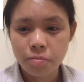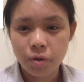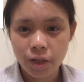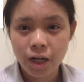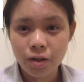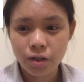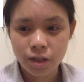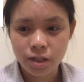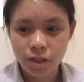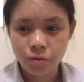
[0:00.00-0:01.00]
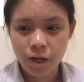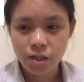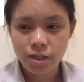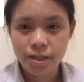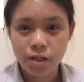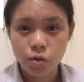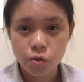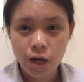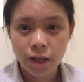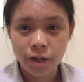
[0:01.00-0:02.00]
political considerations and
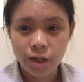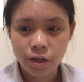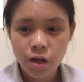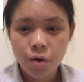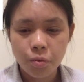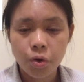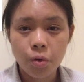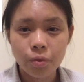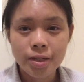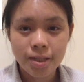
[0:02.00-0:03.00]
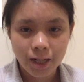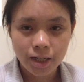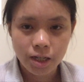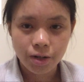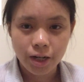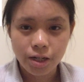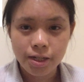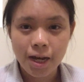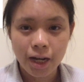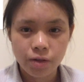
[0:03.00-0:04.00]
neutrality were only secondary
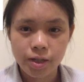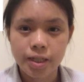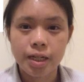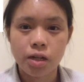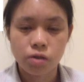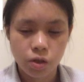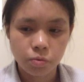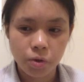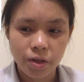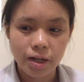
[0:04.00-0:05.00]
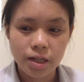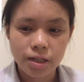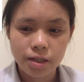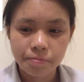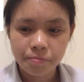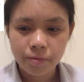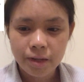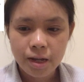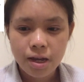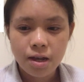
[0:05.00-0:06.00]
to accuracy and trustworthiness.
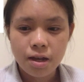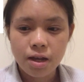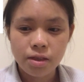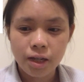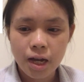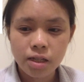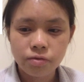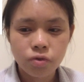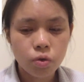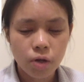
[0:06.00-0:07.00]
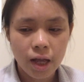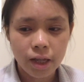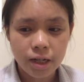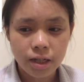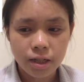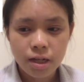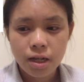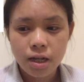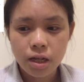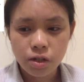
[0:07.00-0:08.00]
In the case of neutrality,
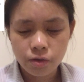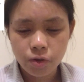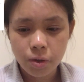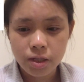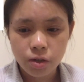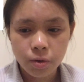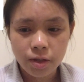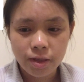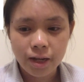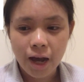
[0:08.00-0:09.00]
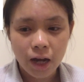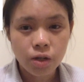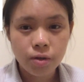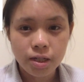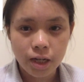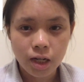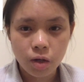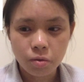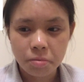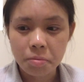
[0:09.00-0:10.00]
interviewees noted that accurate data
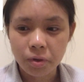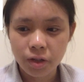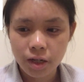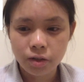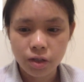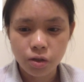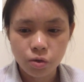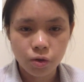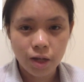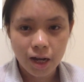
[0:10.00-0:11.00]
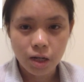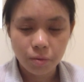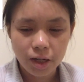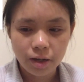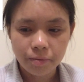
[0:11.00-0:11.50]
would be politically neutral anyway.